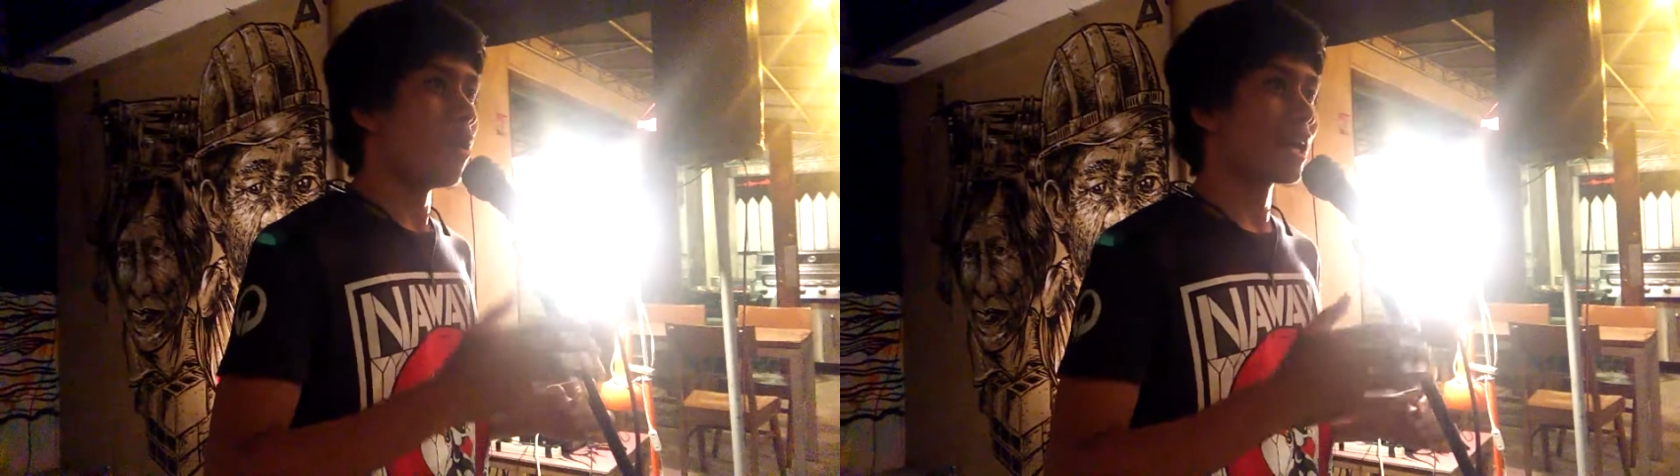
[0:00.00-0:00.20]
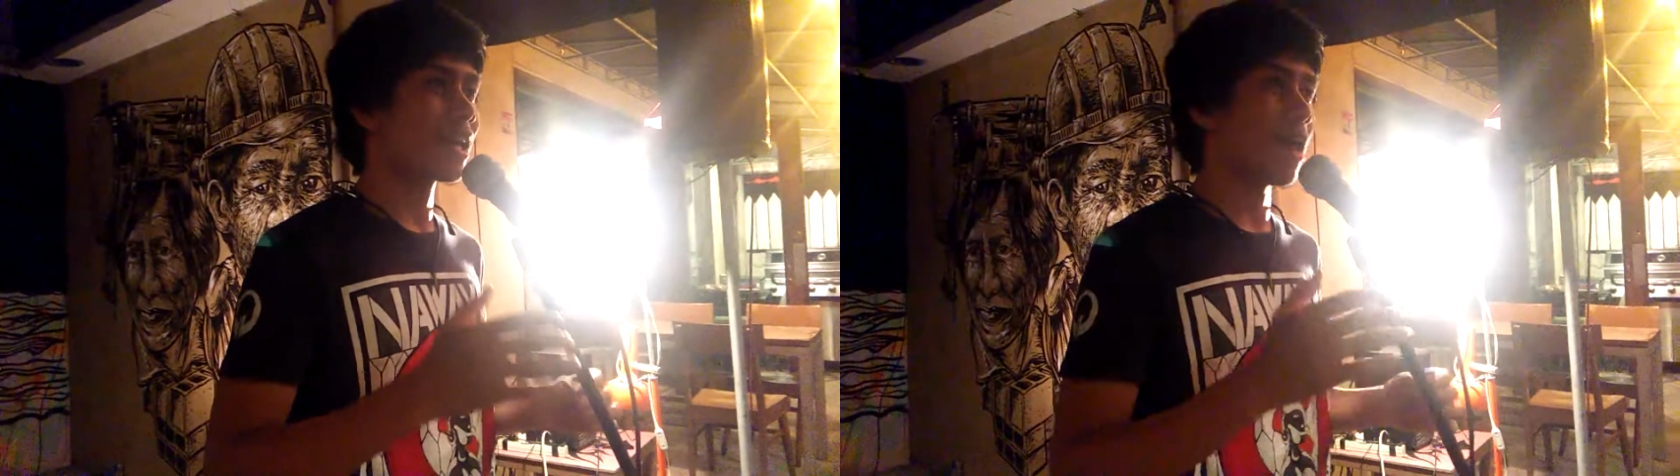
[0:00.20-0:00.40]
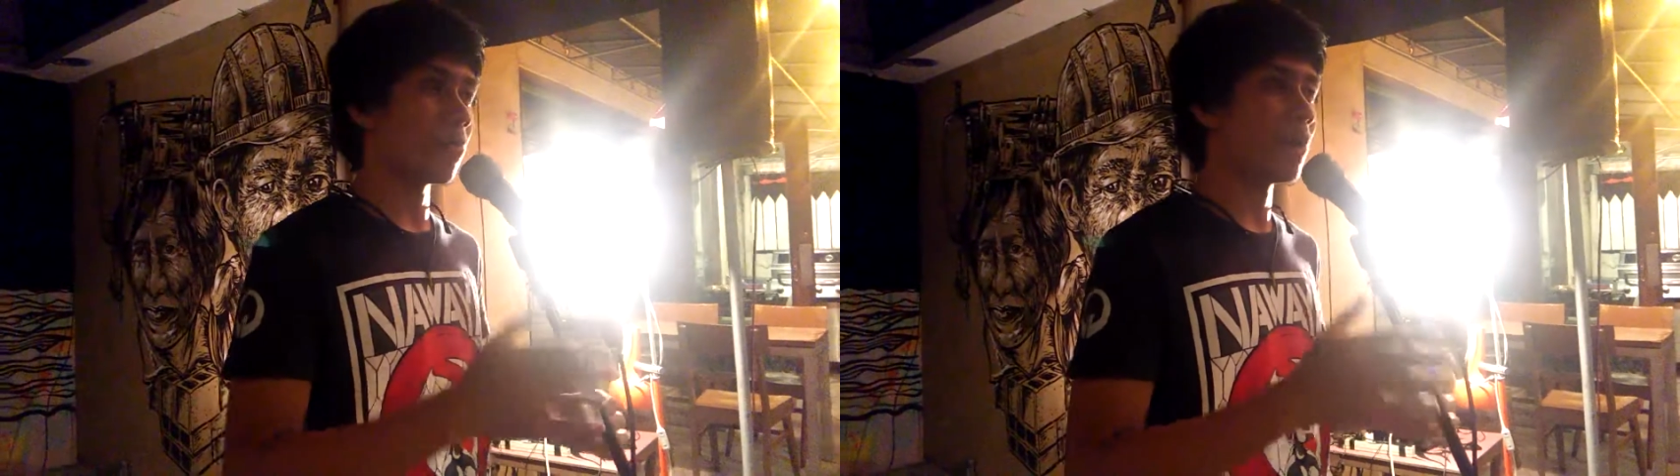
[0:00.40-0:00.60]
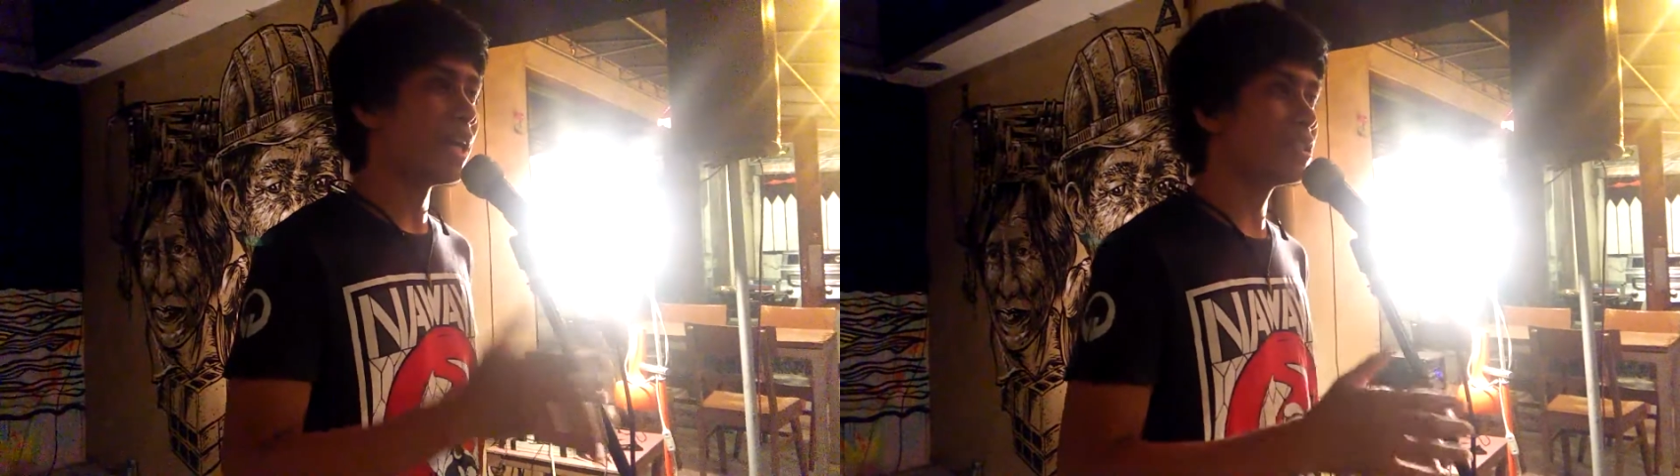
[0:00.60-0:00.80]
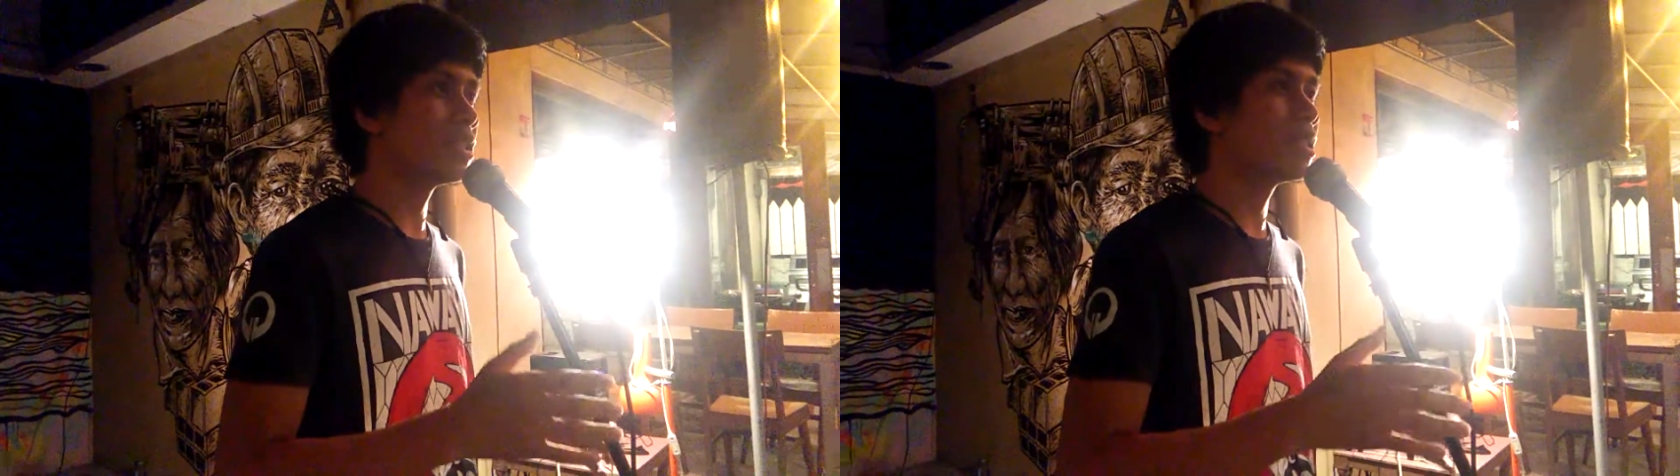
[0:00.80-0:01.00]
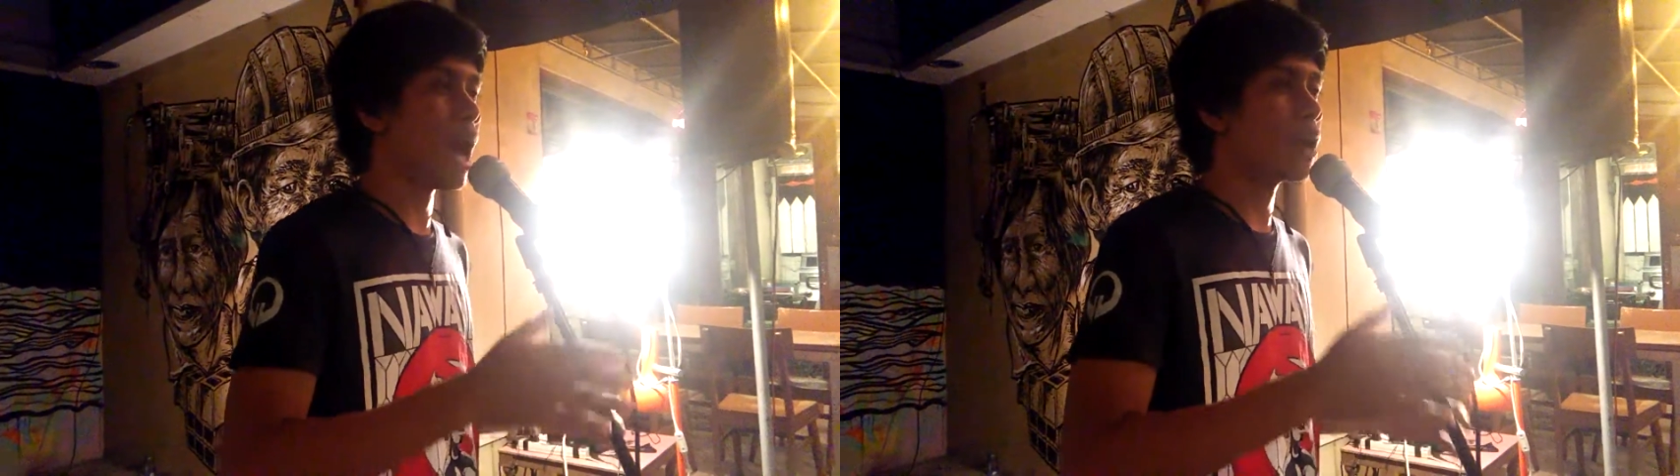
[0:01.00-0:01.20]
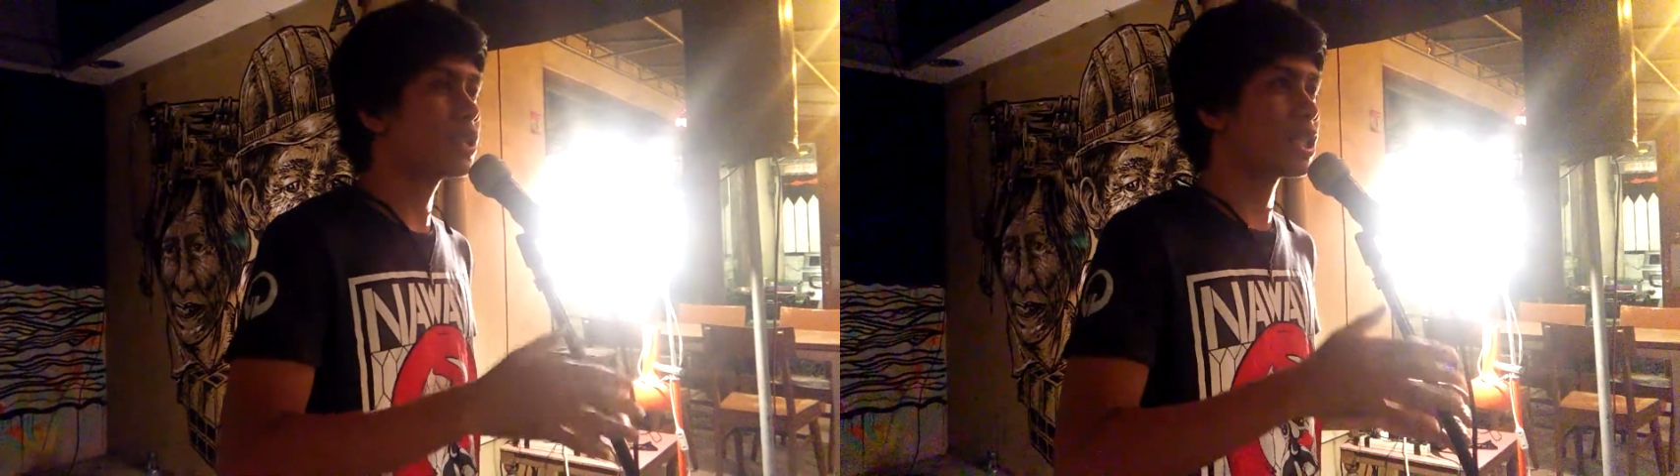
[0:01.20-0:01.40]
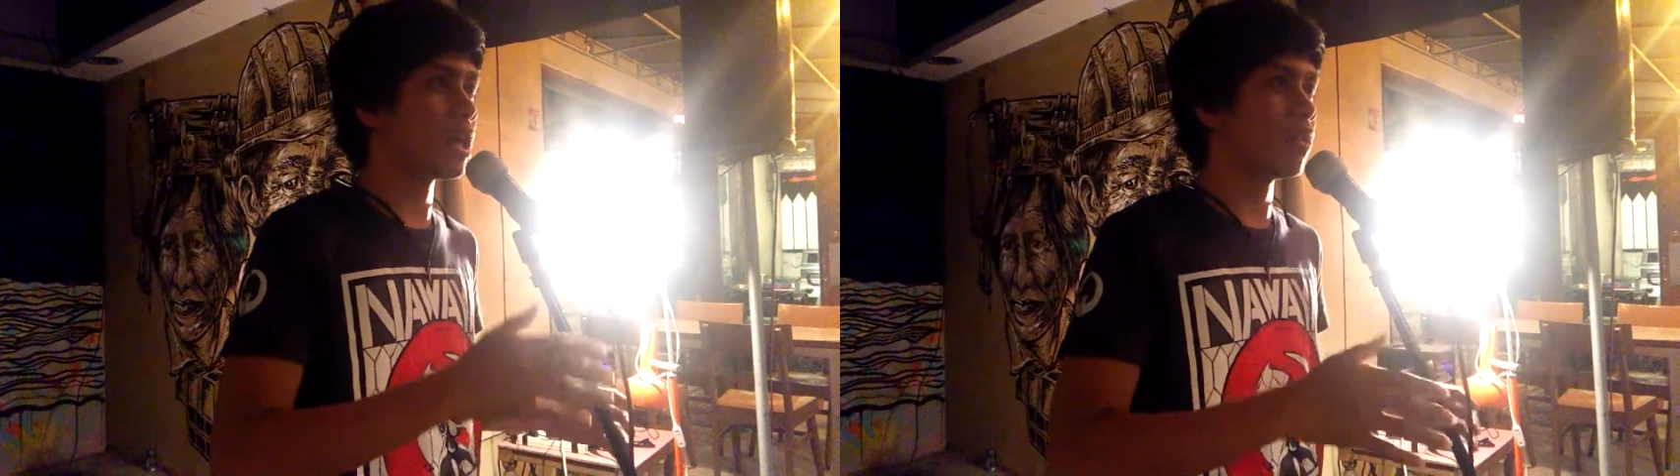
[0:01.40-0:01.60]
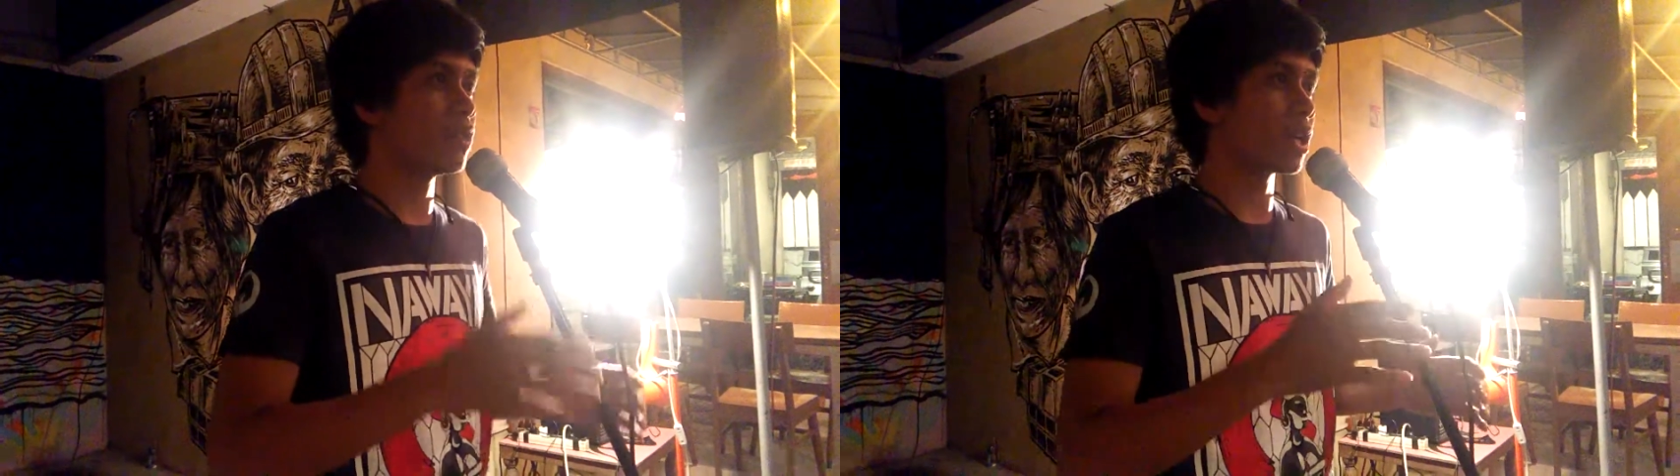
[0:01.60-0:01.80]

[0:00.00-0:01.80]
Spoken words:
while I kept pacing the outside of the